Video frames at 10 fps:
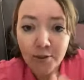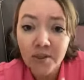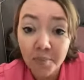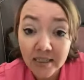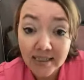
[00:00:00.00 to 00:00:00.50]
So
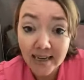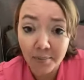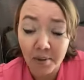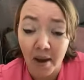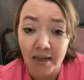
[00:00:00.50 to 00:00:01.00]
something to
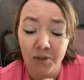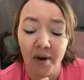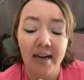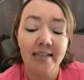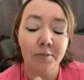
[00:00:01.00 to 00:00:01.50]
keep in mind,
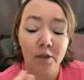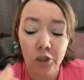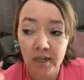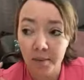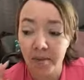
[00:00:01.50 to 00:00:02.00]
right?
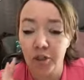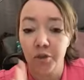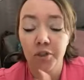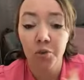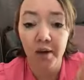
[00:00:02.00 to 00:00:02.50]
Especially on
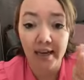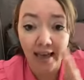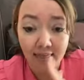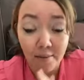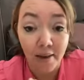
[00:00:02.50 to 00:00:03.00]
Pinterest, you want to
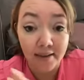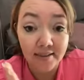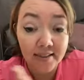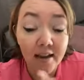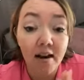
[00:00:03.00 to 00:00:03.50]
get in the
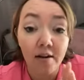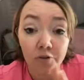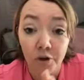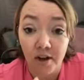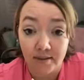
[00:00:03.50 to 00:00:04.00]
mindset of
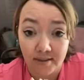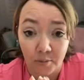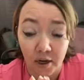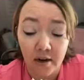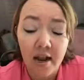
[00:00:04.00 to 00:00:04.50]
your
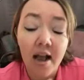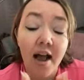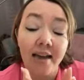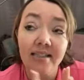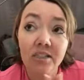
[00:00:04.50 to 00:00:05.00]
customer.
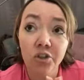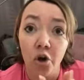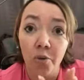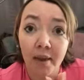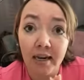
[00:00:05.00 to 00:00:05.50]
I see
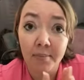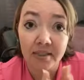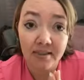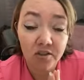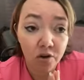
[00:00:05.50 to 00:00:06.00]
so many
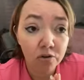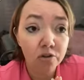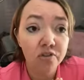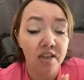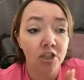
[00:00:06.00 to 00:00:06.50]
business
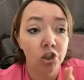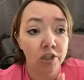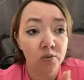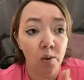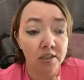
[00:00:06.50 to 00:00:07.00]
owners that
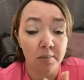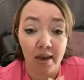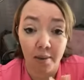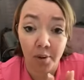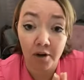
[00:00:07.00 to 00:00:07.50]
just want to
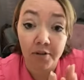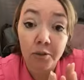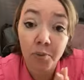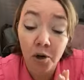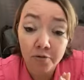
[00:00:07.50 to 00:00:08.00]
make a
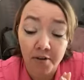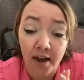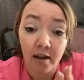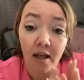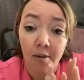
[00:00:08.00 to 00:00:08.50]
perfect
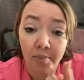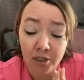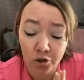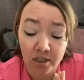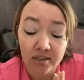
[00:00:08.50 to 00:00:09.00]
profile on
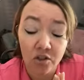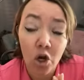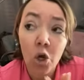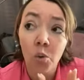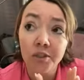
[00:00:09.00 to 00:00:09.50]
Pinterest,
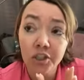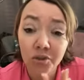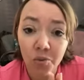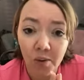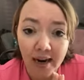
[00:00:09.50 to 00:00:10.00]
which is
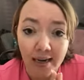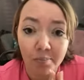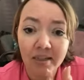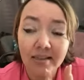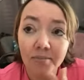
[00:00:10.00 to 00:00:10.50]

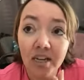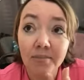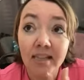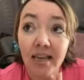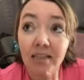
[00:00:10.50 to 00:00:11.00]
great, but
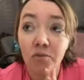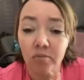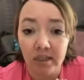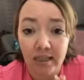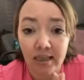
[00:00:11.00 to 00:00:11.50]
sometimes that gets
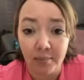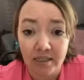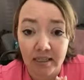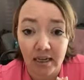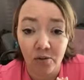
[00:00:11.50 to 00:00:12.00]
really
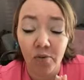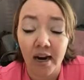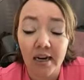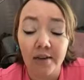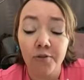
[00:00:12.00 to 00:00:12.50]
limiting,
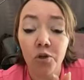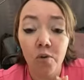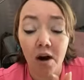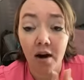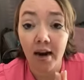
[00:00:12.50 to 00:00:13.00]
right? If you
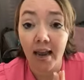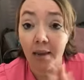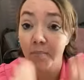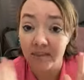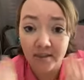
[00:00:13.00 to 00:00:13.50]
are
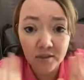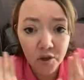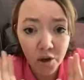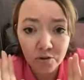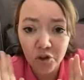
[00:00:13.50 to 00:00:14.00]
a business
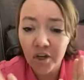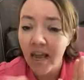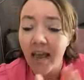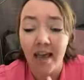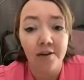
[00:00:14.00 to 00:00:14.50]
coach
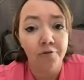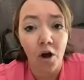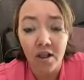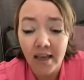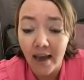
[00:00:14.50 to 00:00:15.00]
and if
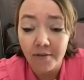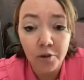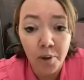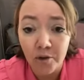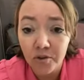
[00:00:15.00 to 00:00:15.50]
all I ever
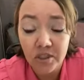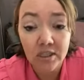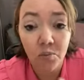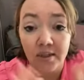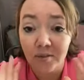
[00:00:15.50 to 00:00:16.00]

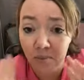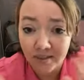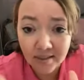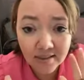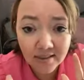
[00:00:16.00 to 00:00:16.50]
posted was
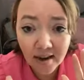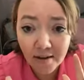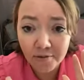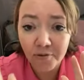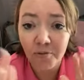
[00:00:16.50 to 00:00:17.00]
business
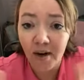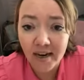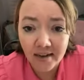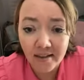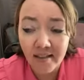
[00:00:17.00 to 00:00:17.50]
stuff,
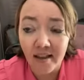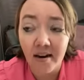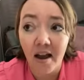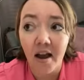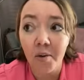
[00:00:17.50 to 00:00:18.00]
right,
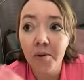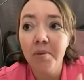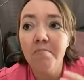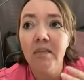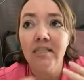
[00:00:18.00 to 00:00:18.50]
then I would
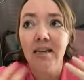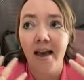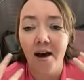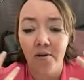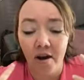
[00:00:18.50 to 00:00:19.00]
be missing
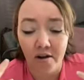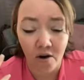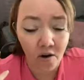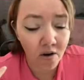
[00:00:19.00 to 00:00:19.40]
out on